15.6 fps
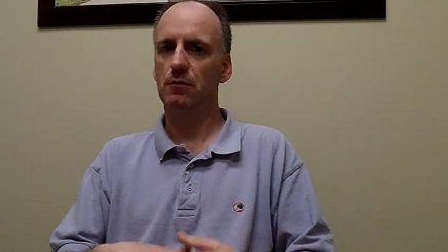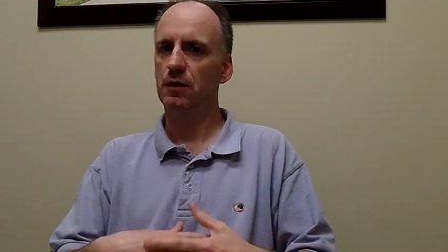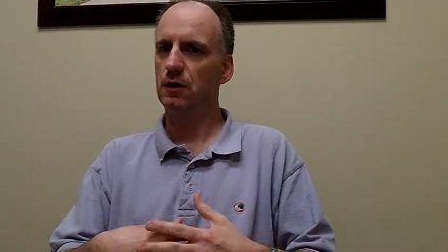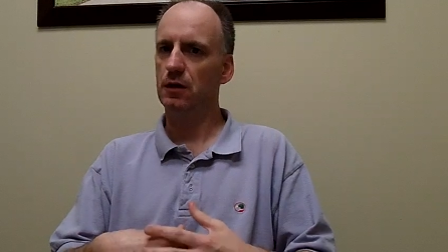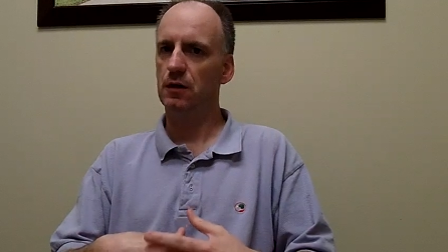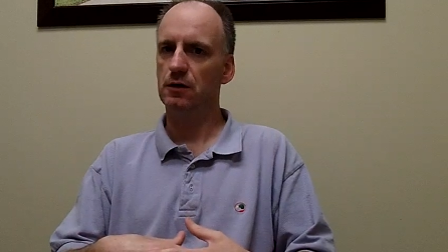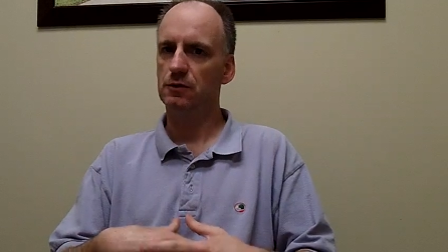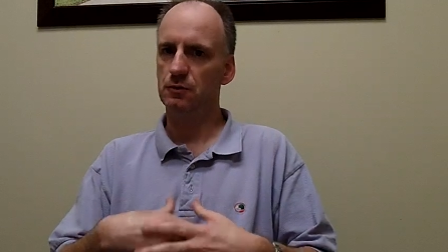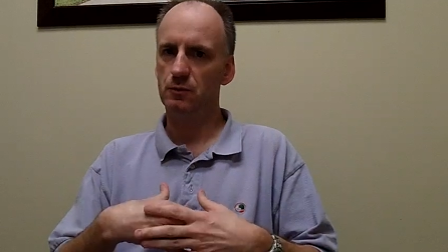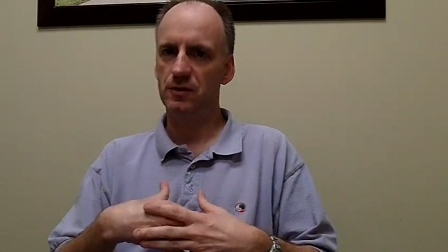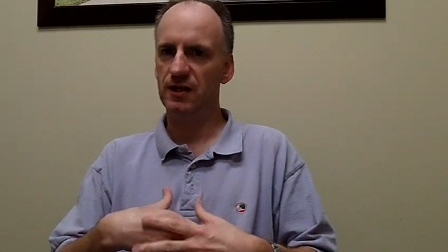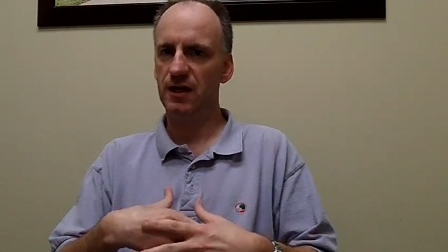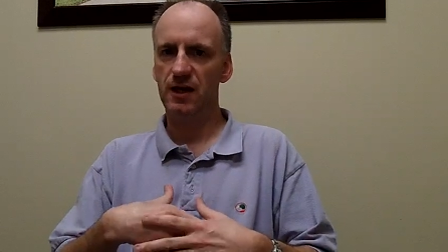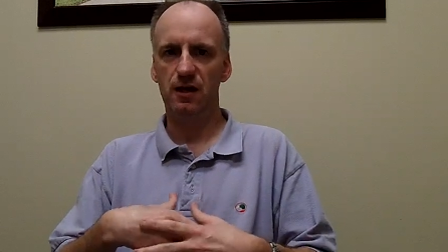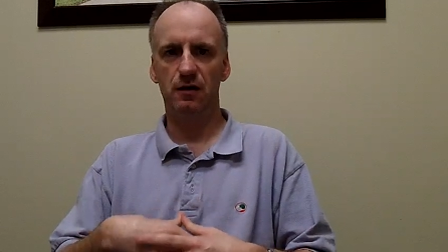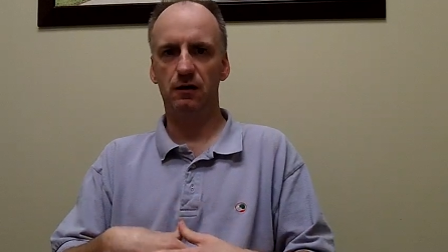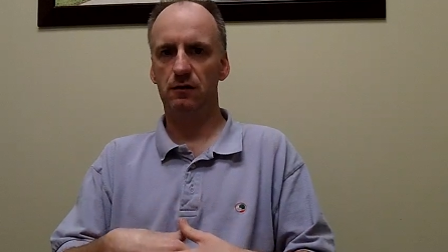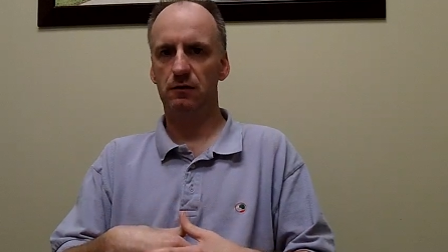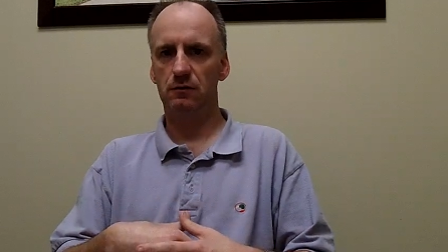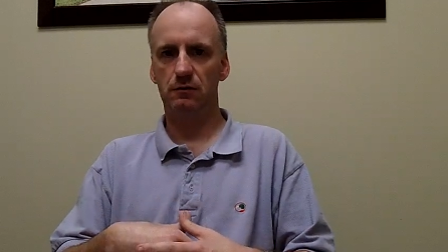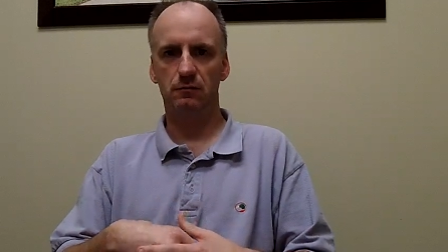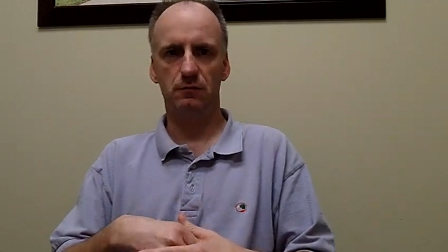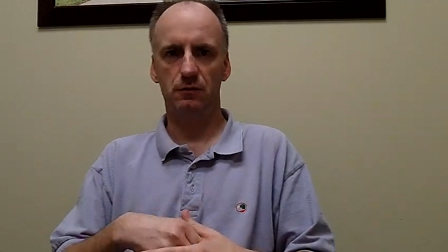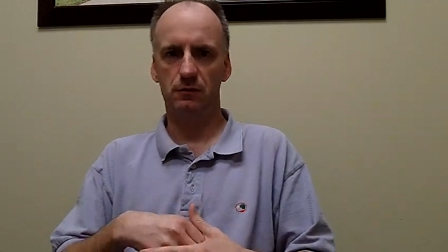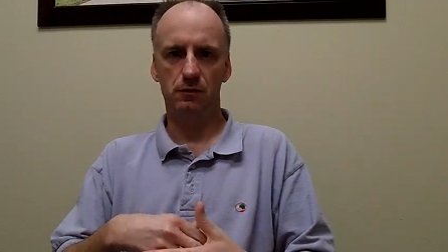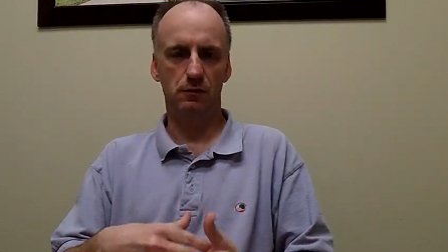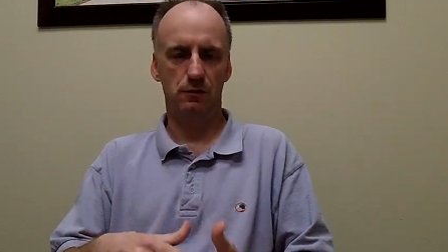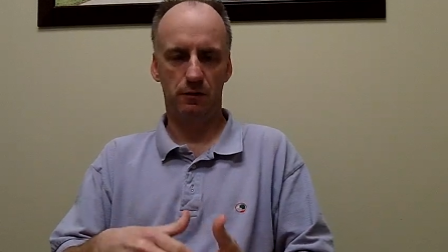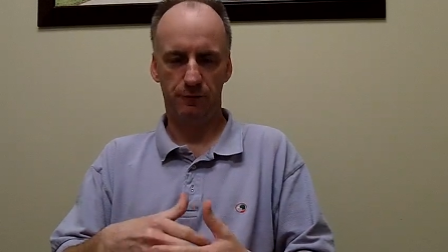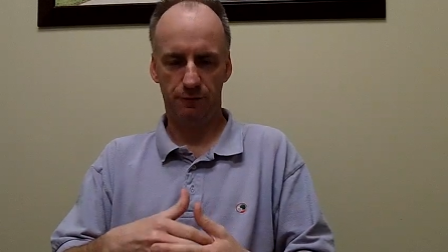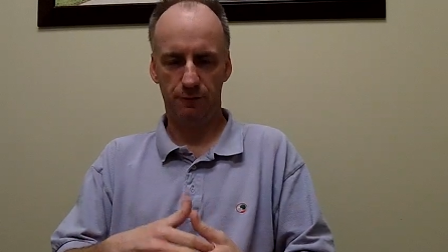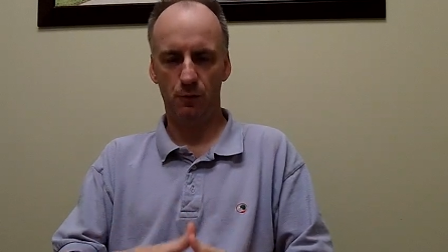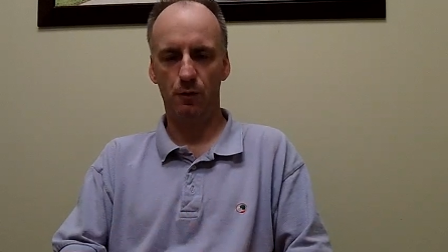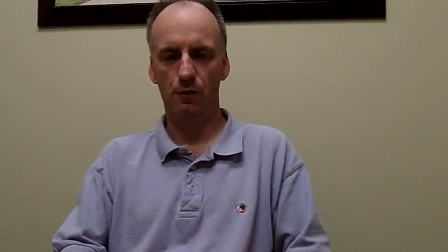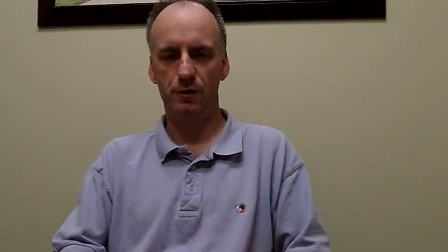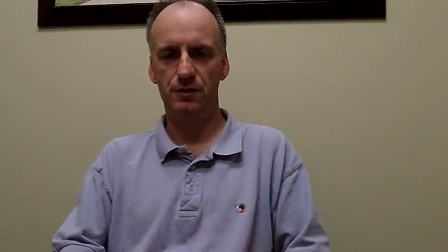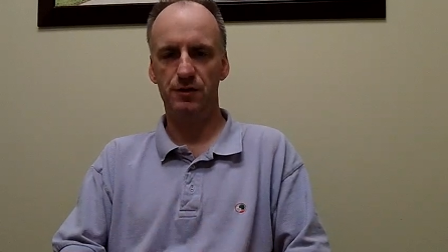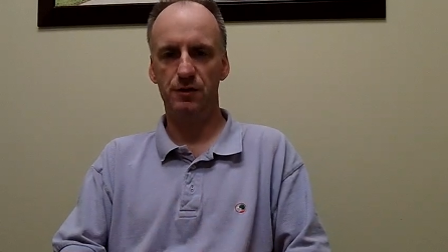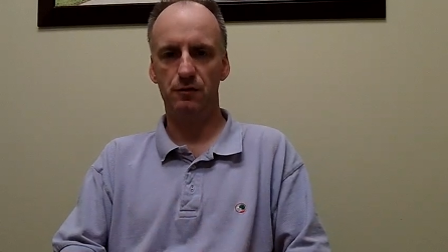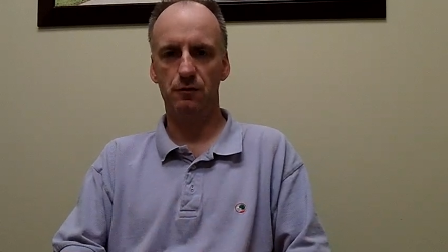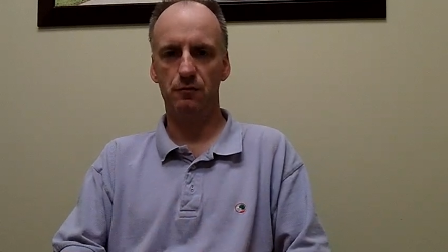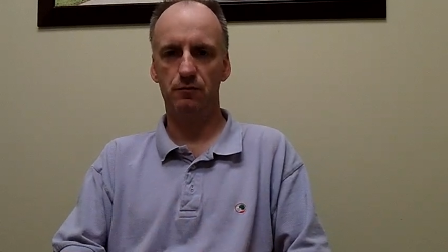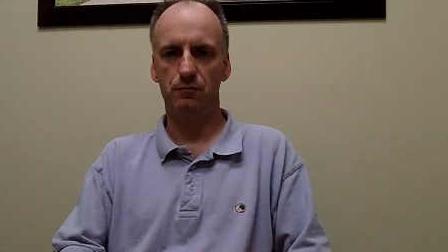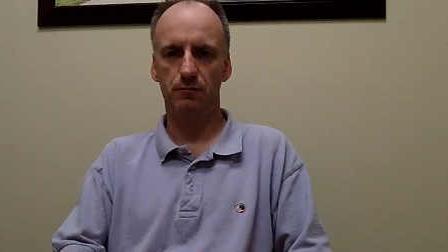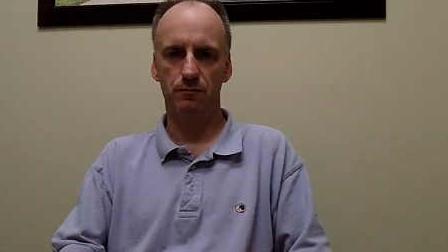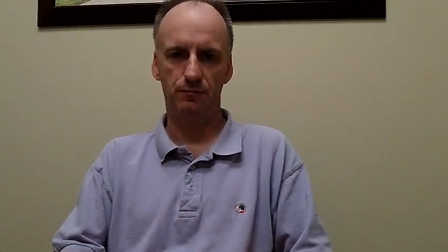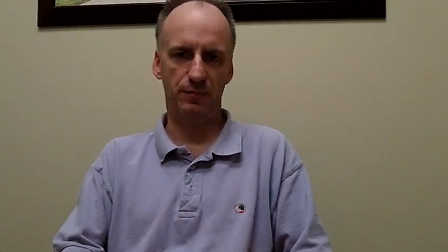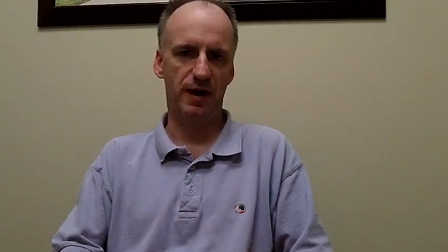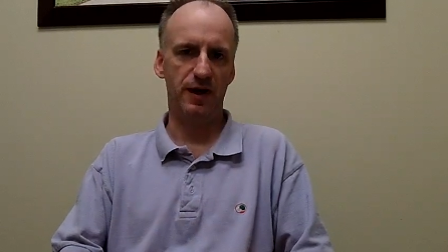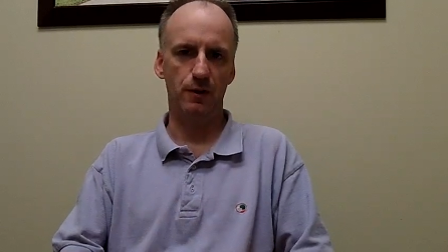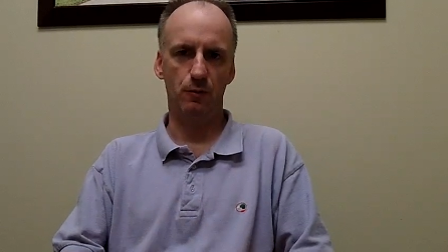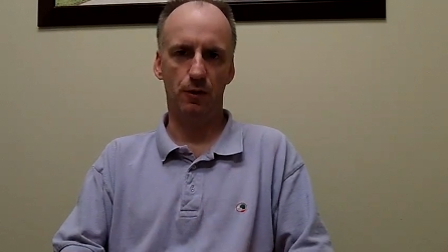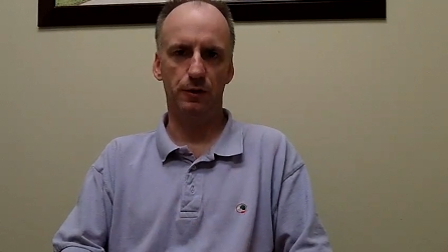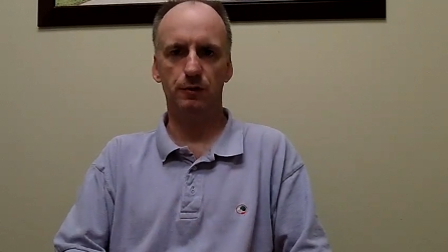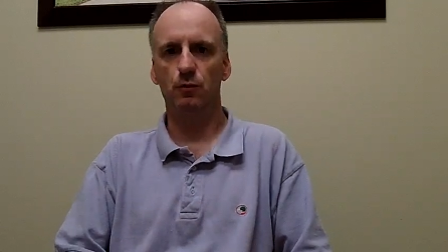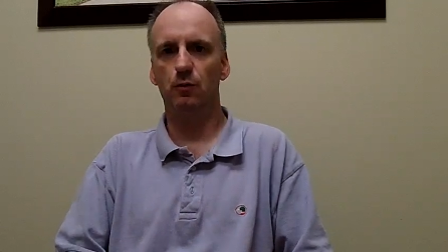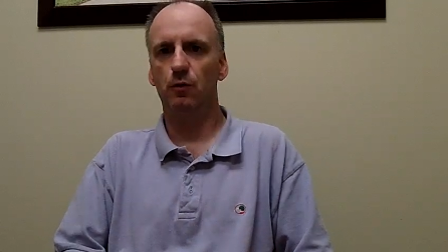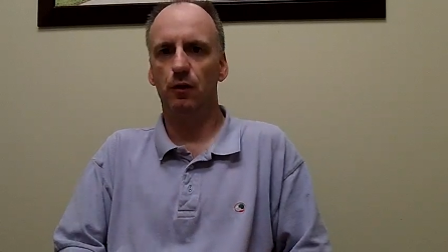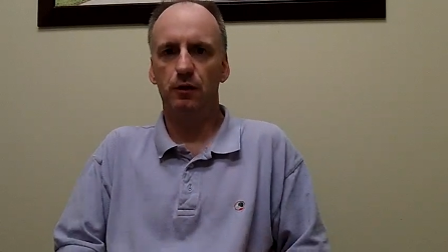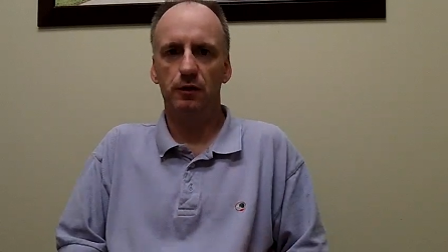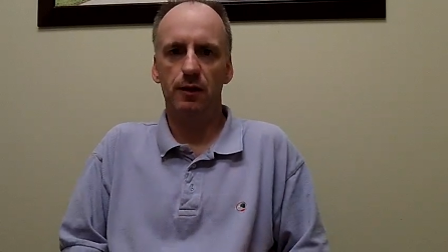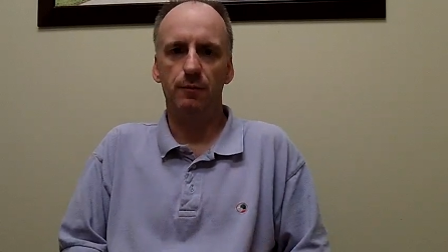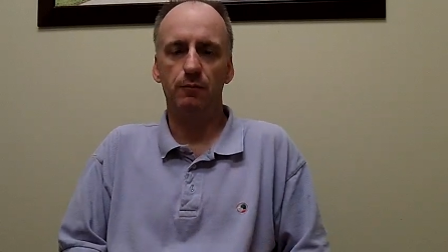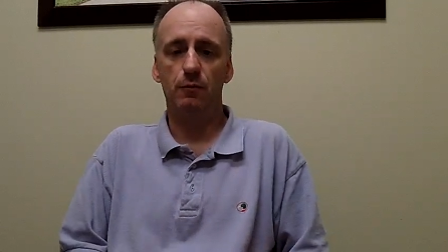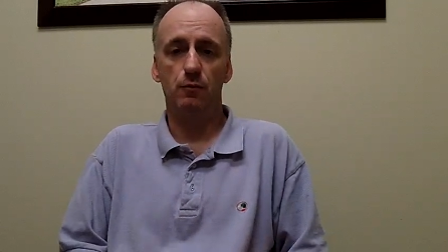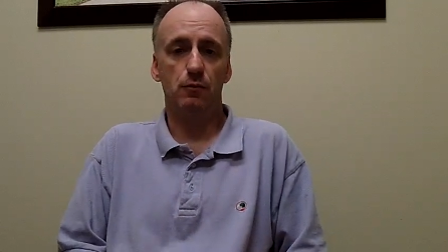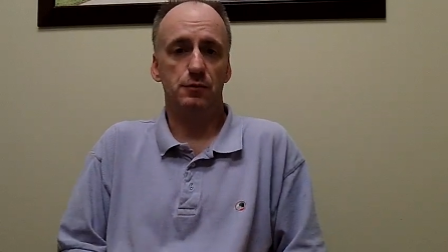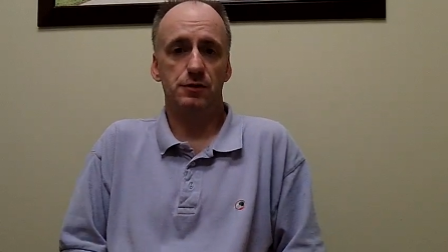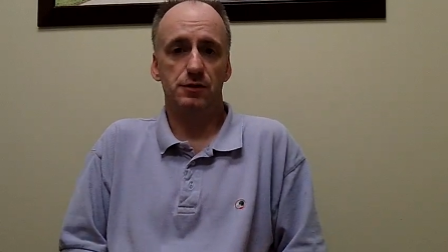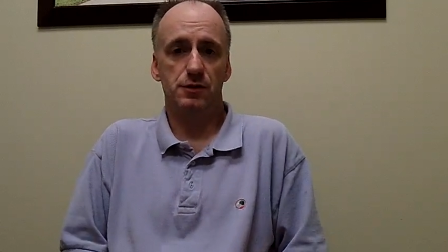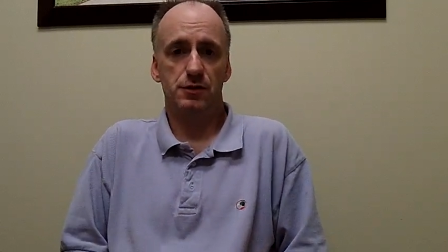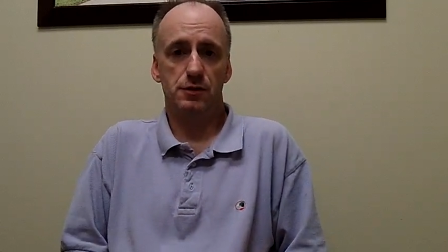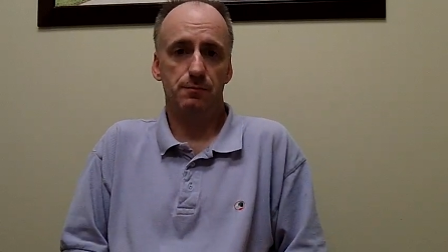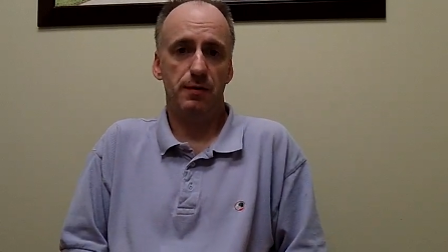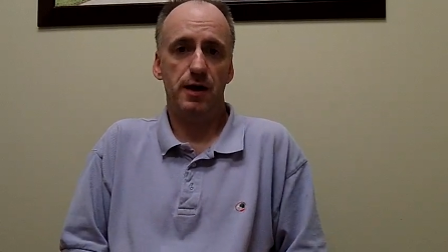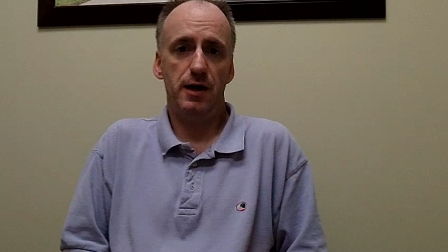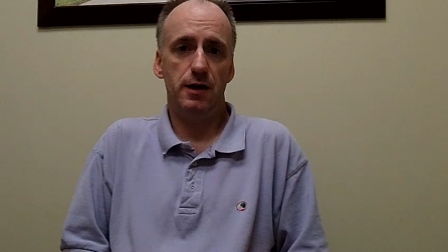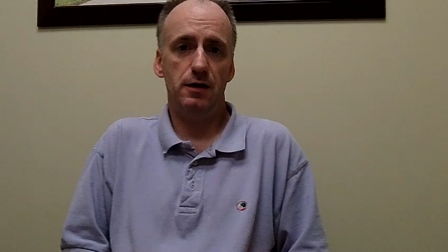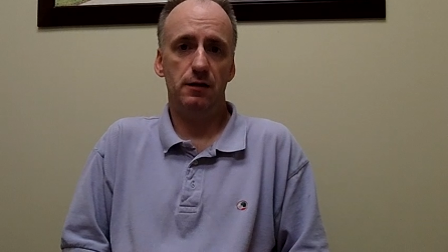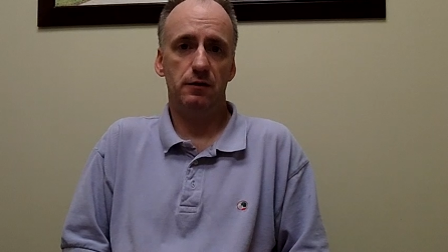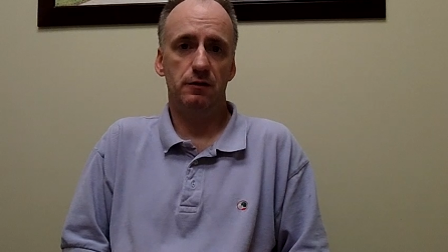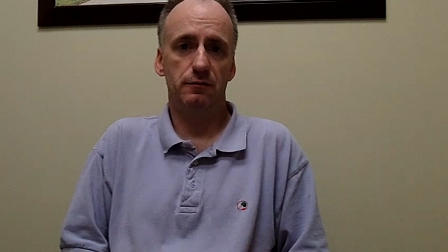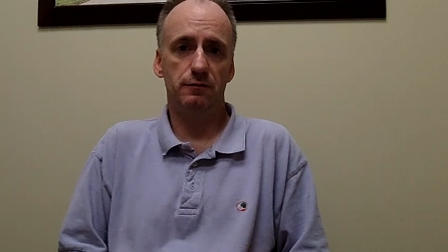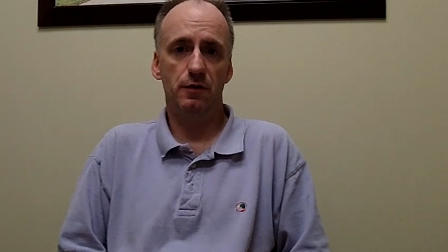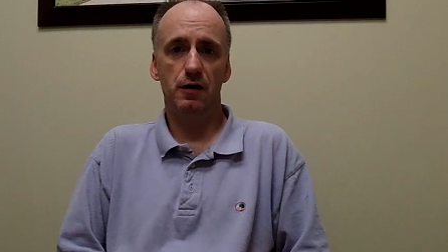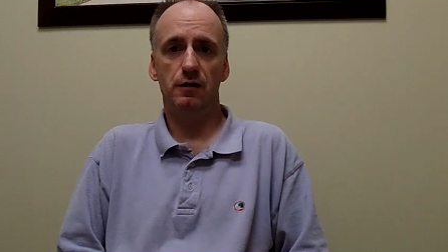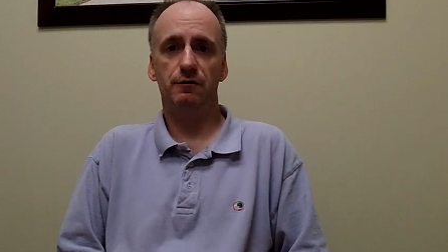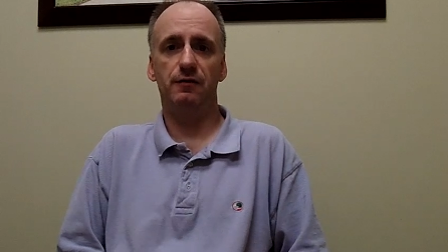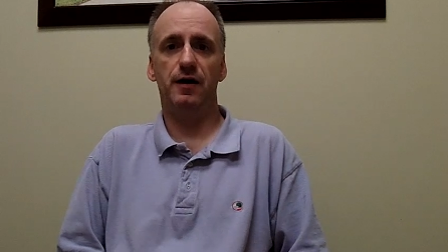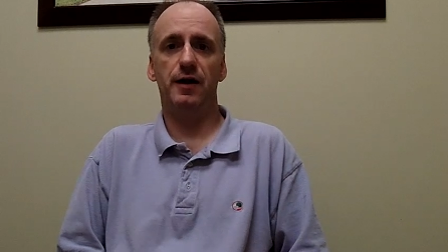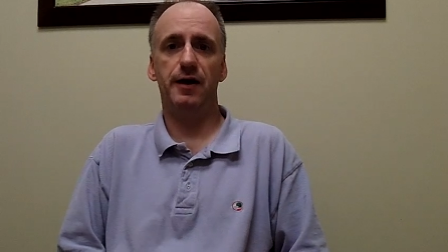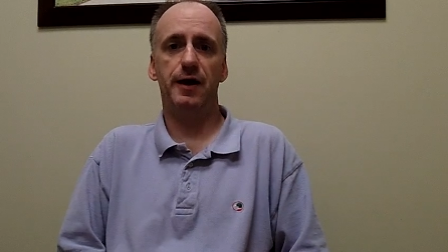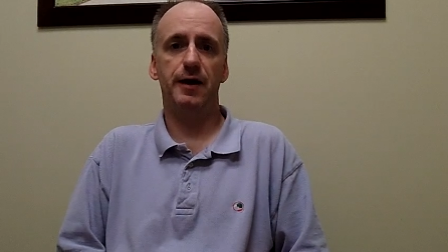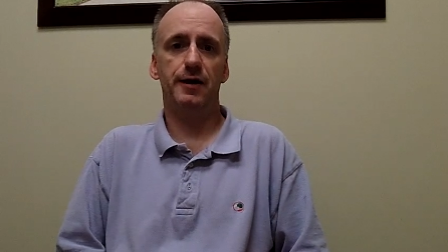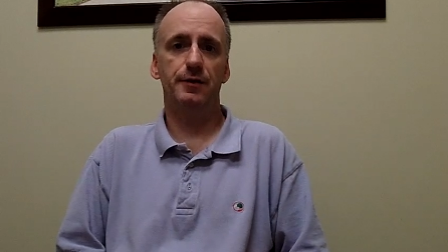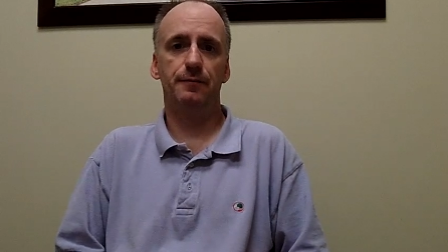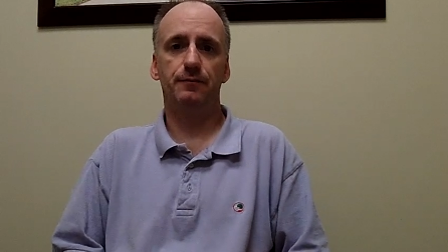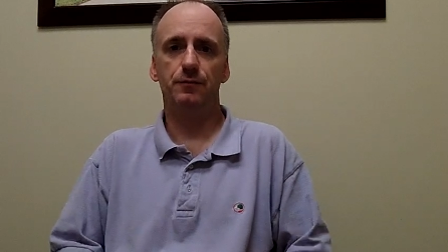because we can't you know, afford to pay what the work number wants us to pay to verify that.